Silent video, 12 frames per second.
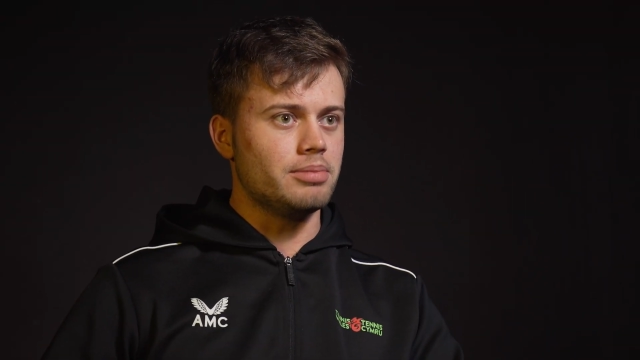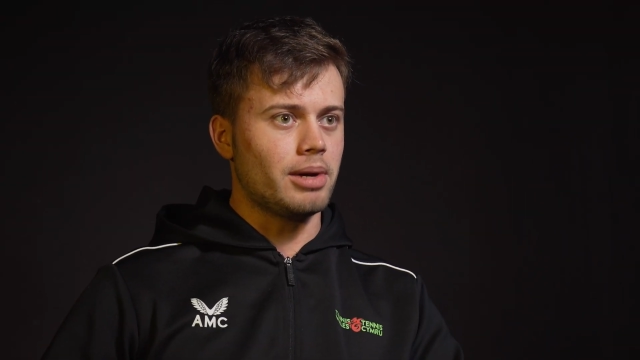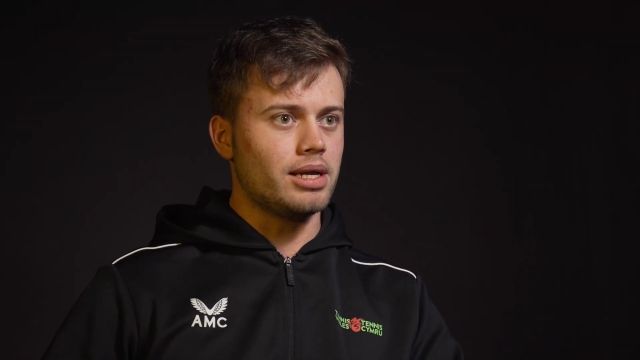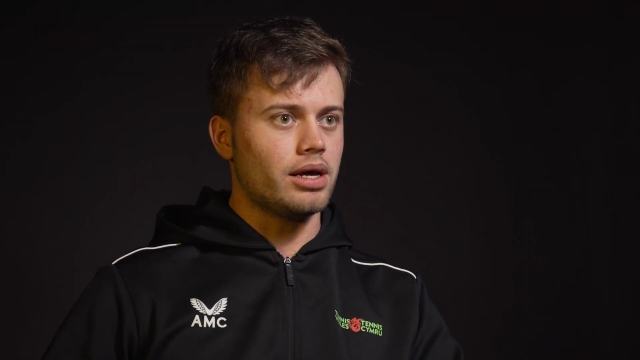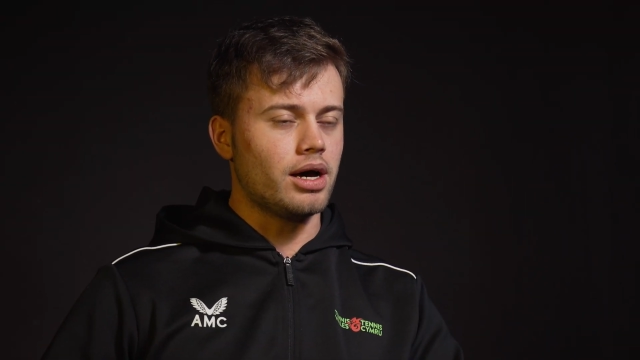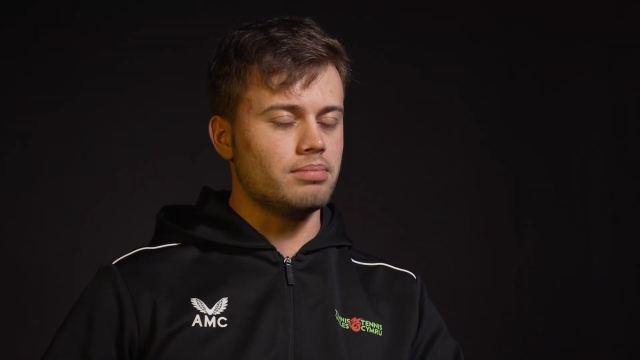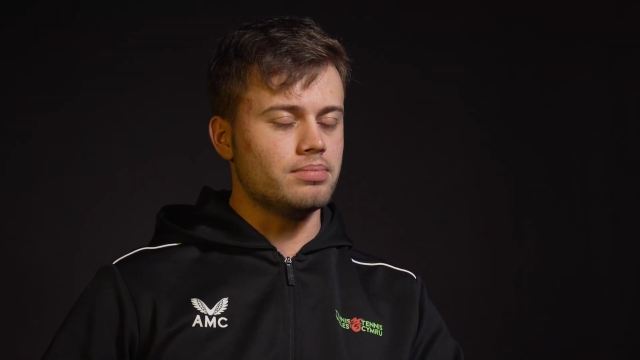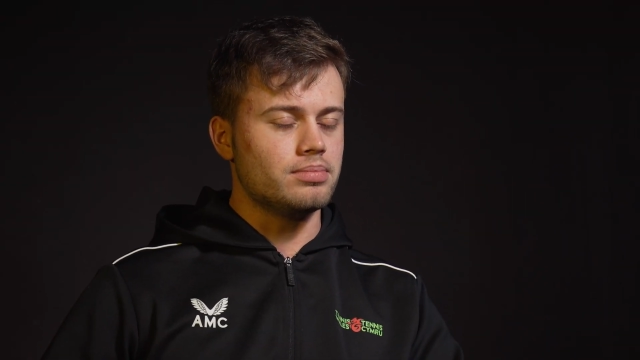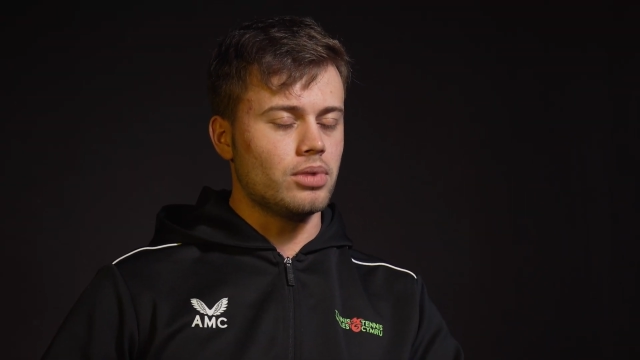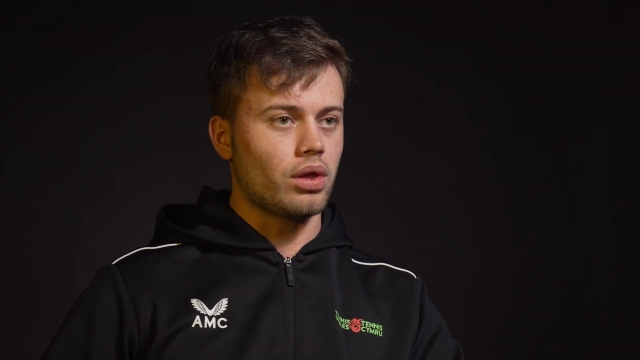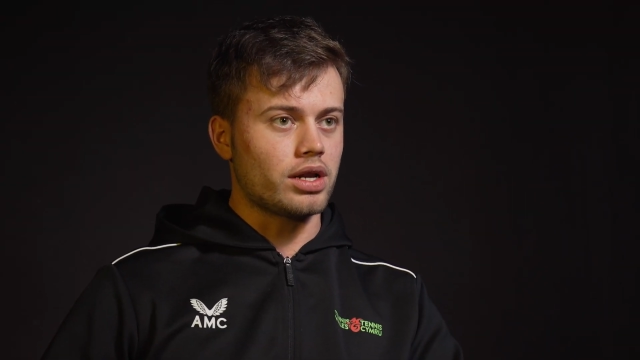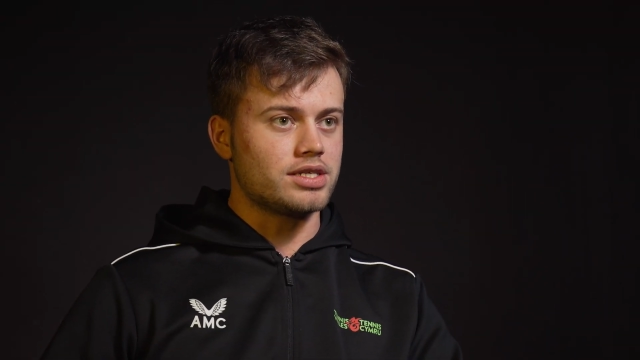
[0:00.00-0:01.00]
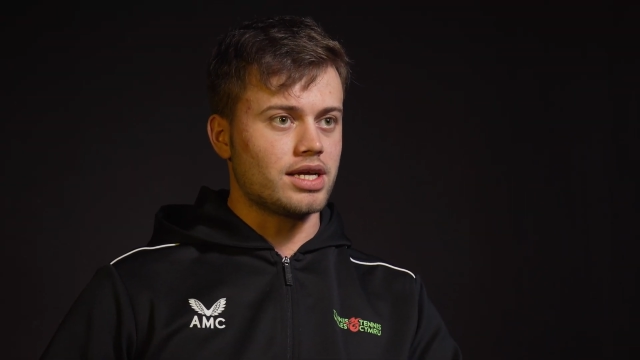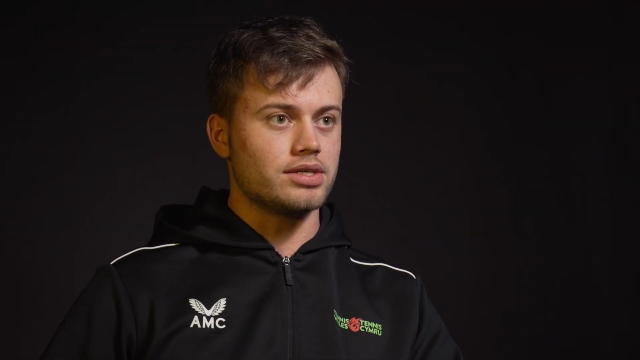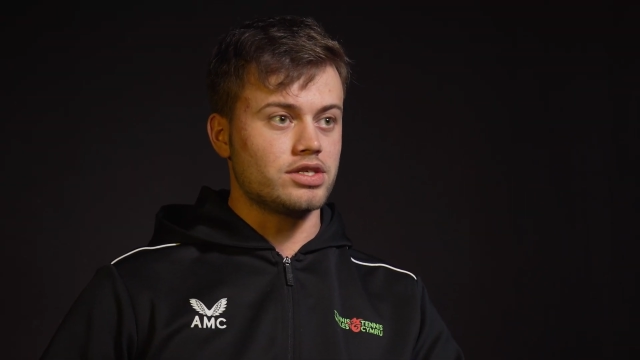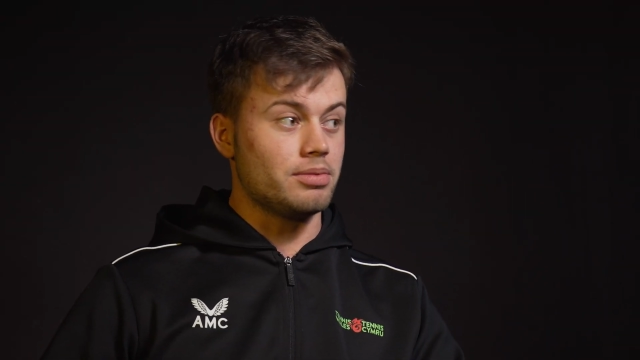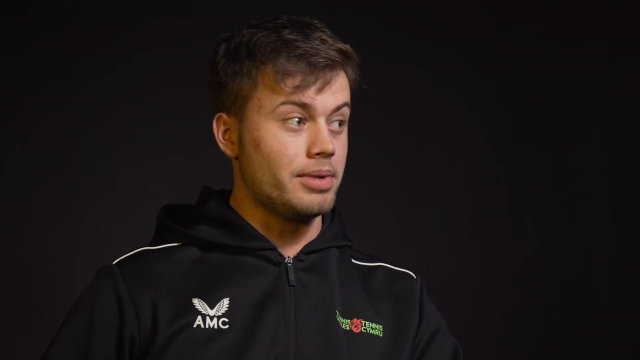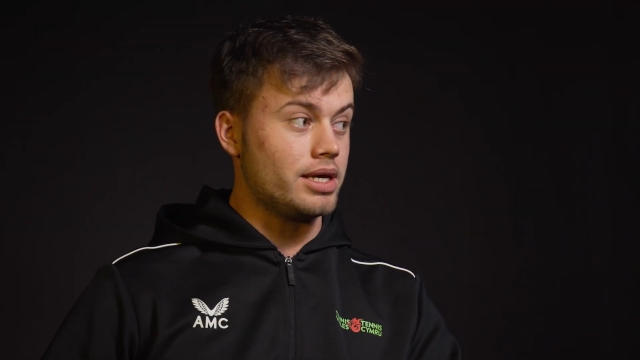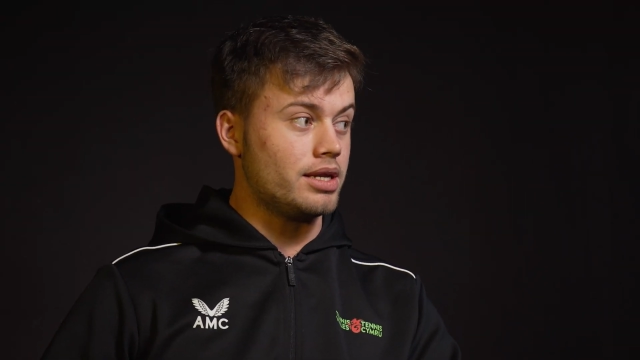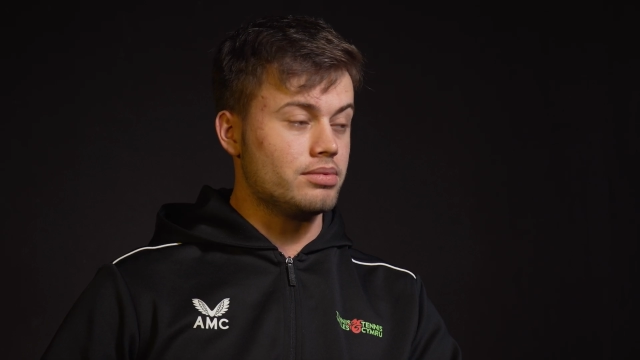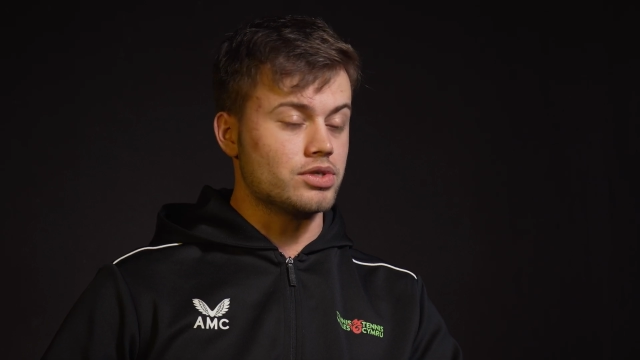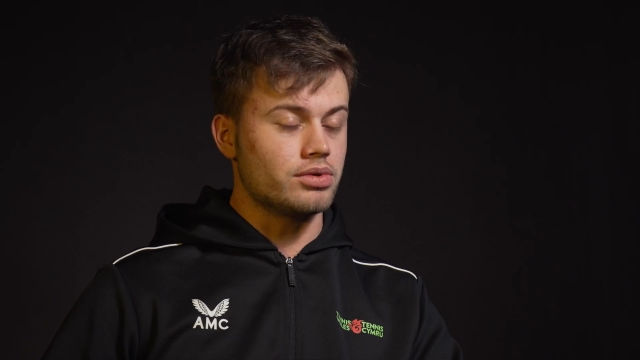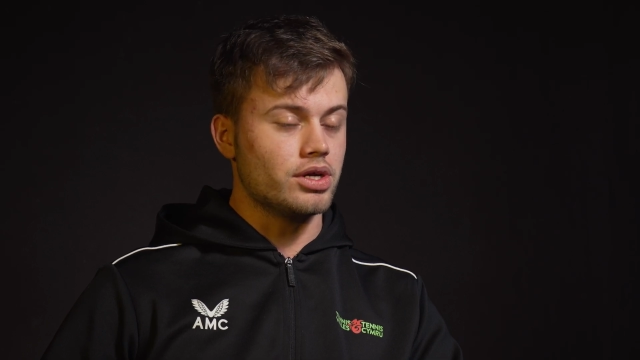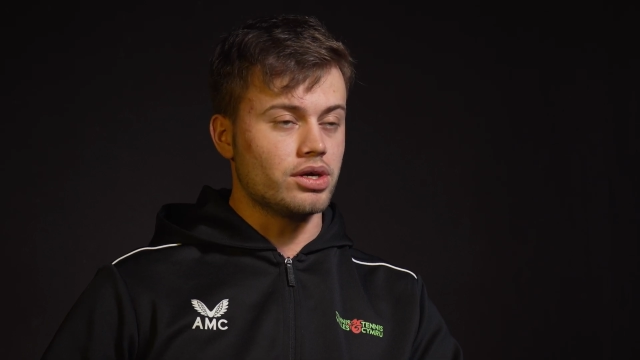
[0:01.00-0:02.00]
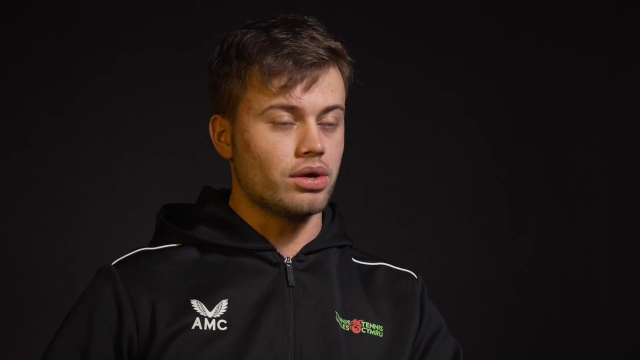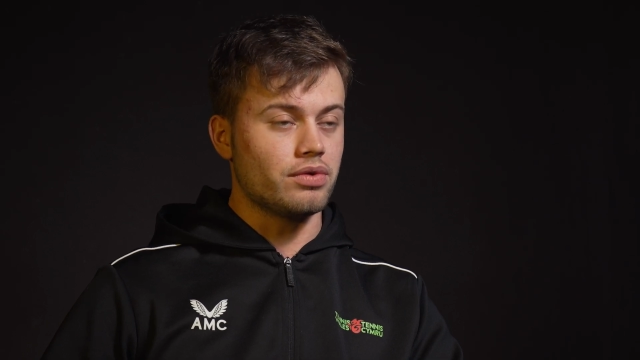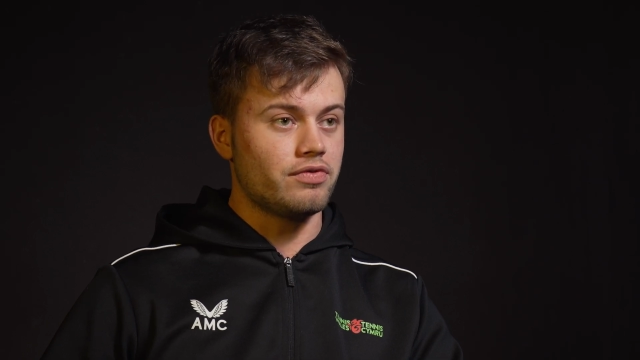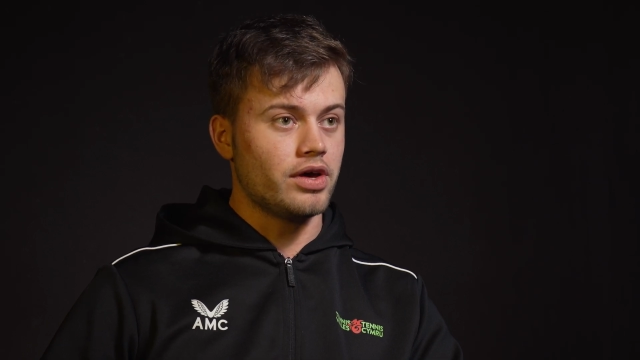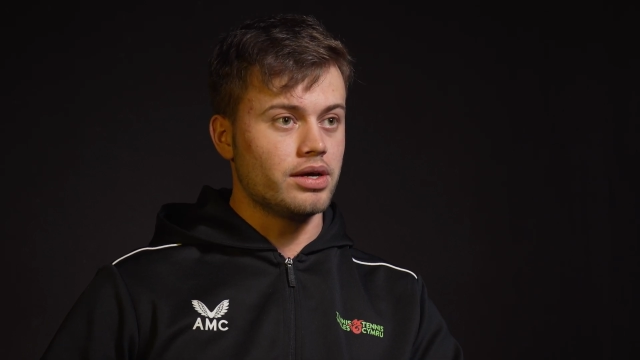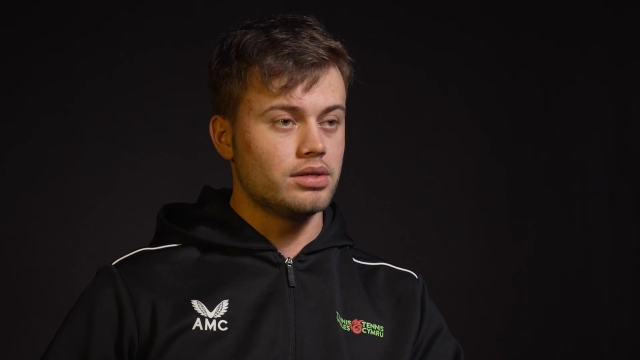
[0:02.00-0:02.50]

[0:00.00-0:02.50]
made a lot of sense to me, and it was a really good fit.